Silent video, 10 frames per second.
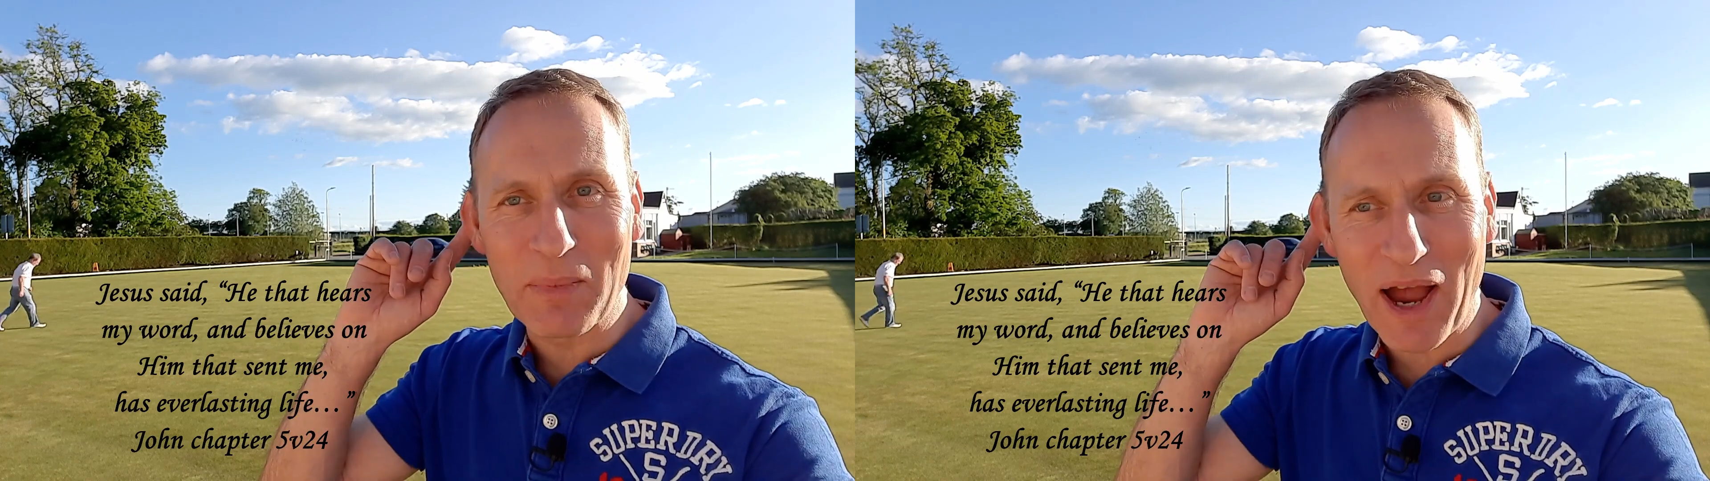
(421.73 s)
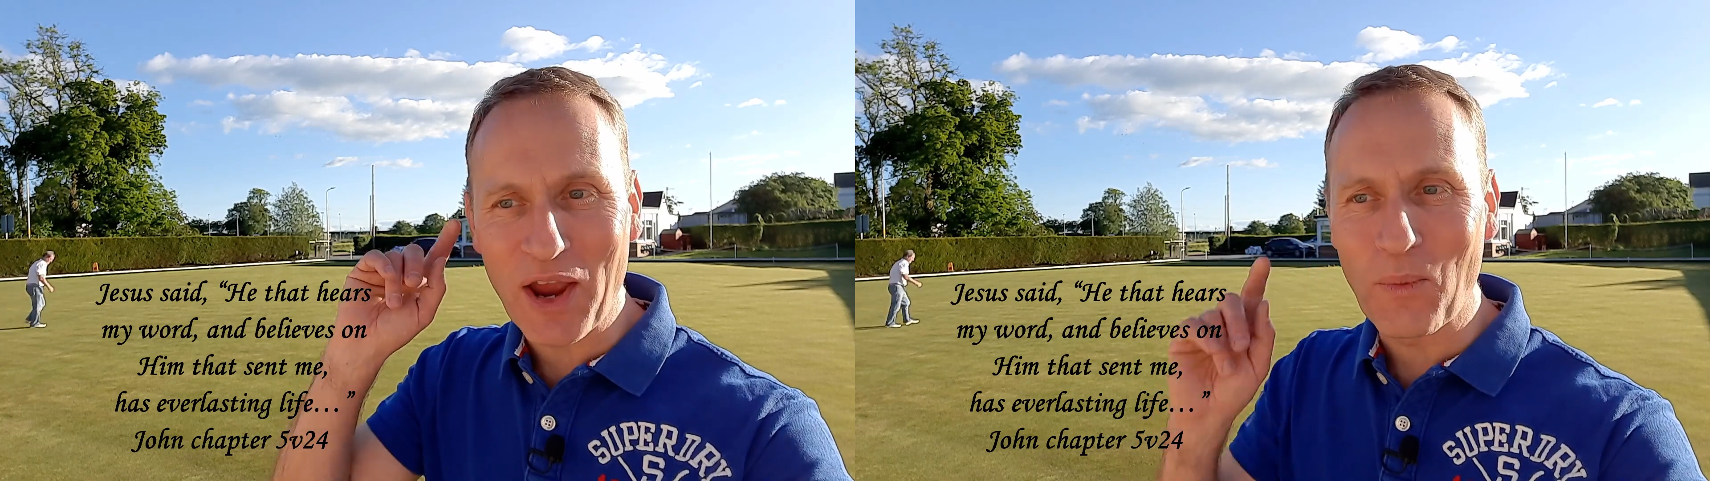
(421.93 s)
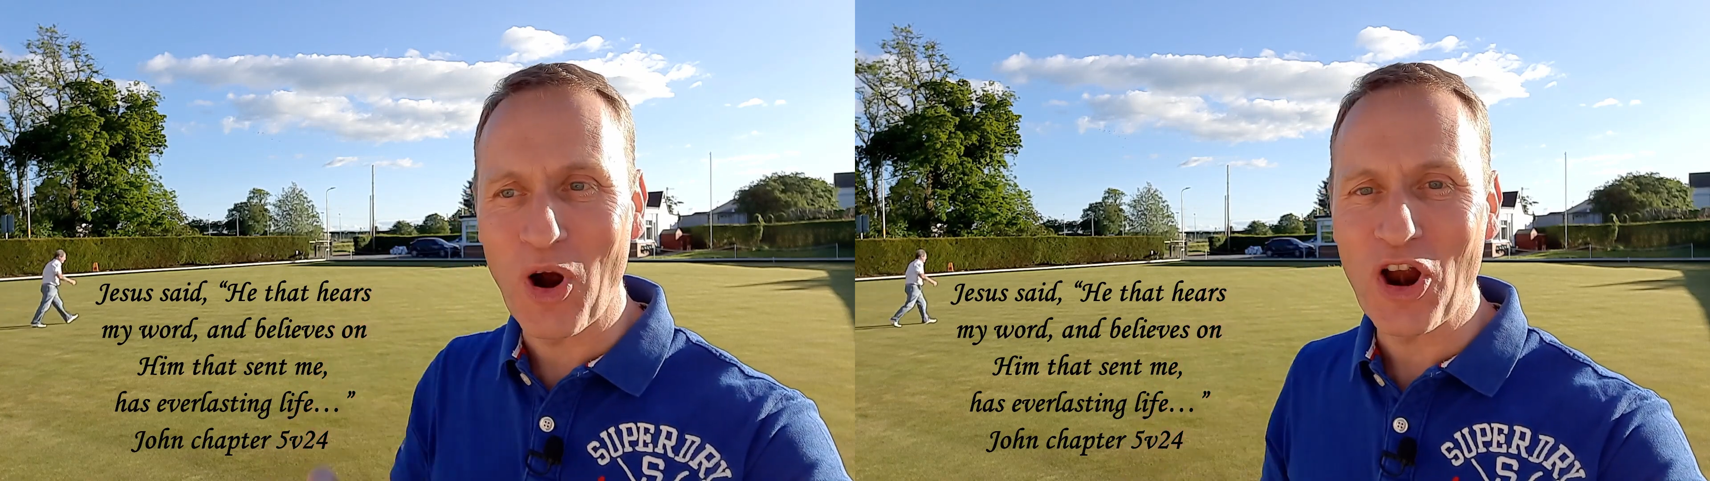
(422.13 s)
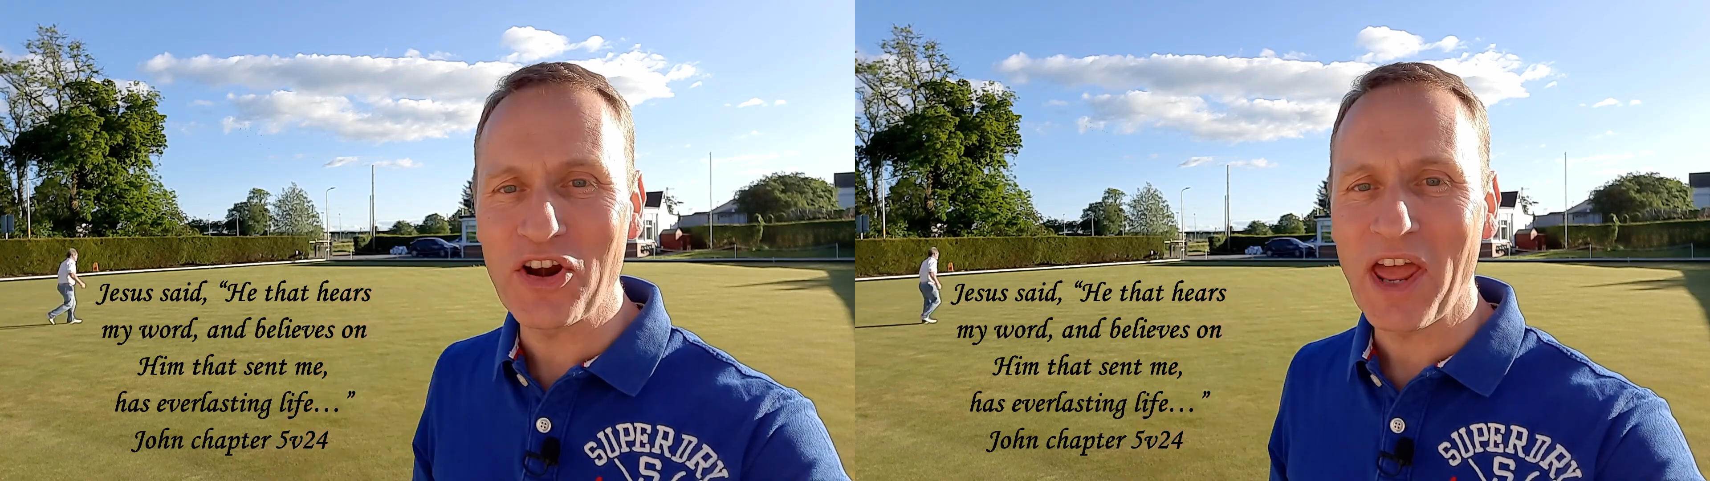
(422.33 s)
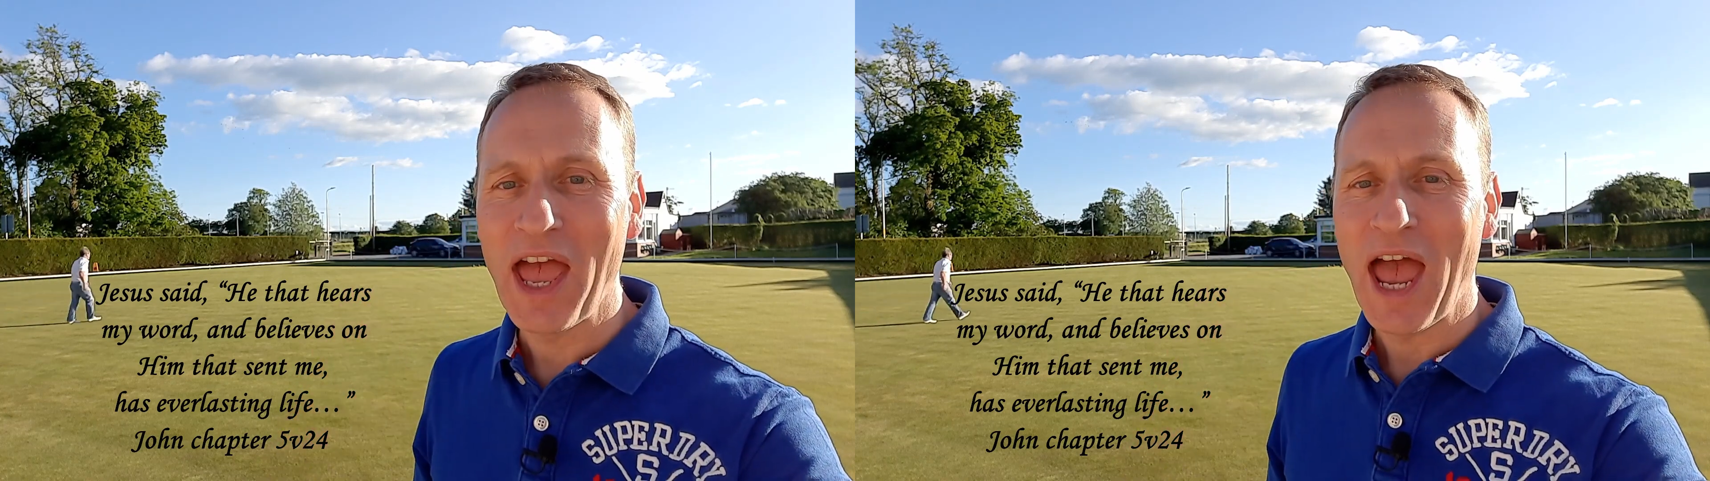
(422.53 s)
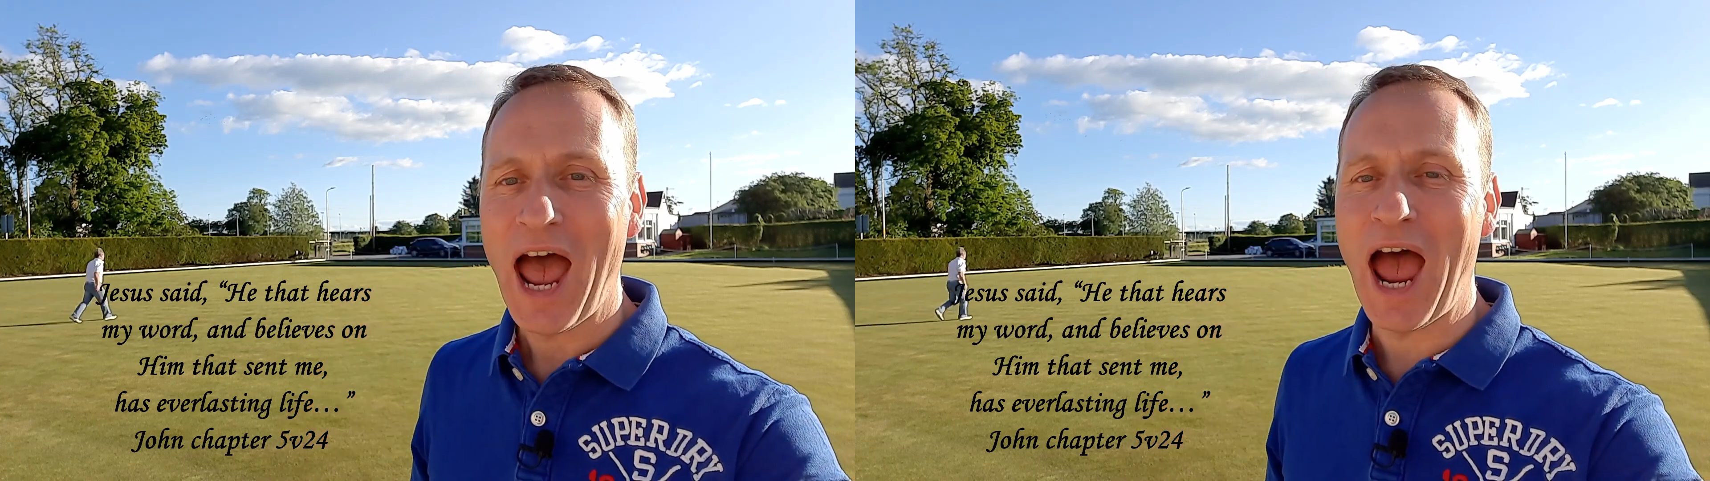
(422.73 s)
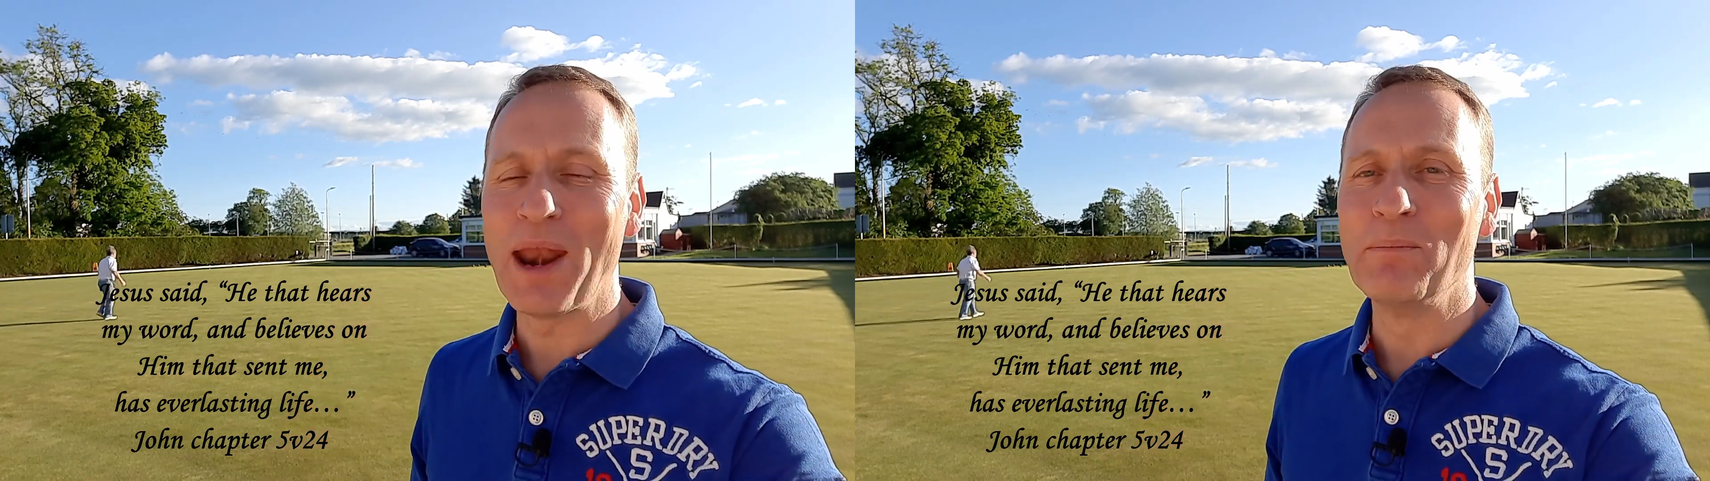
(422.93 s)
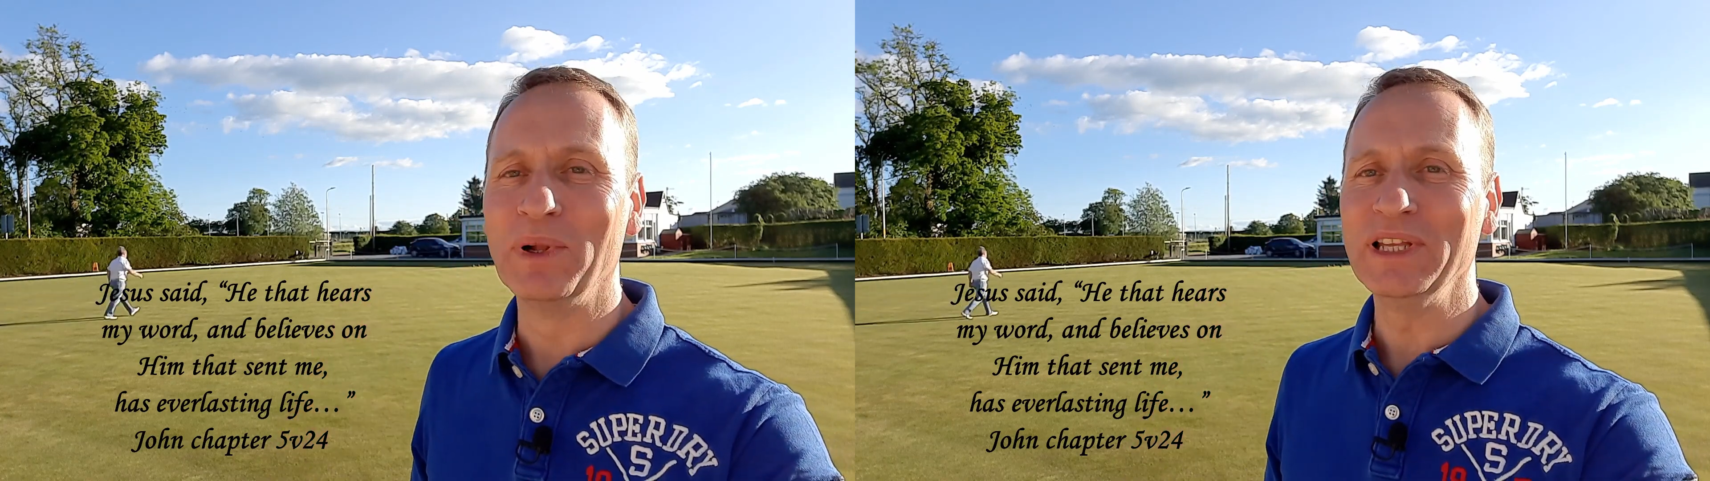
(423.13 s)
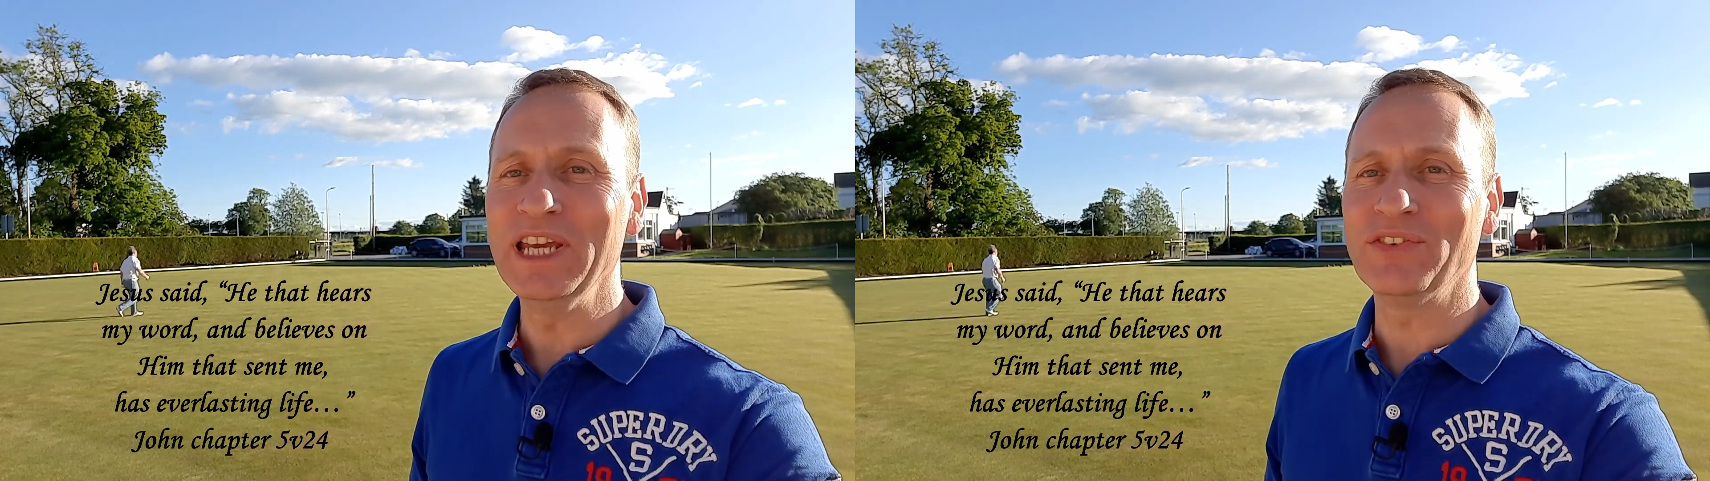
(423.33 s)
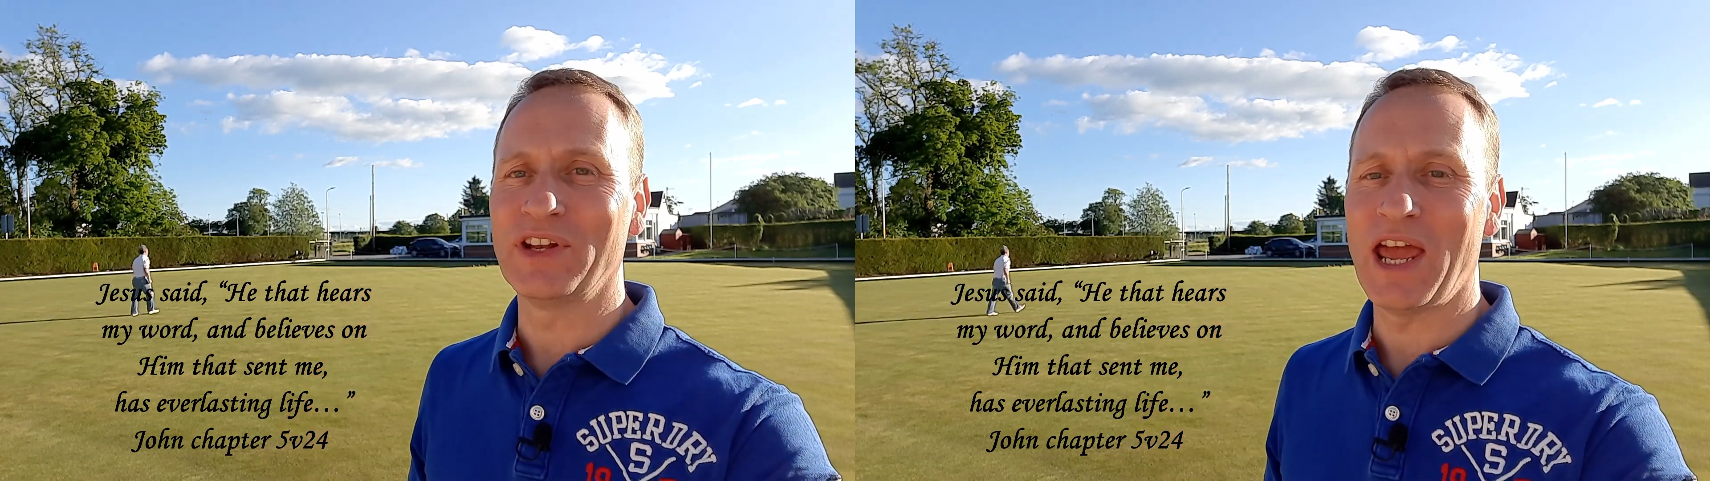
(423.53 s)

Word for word: my word and believes in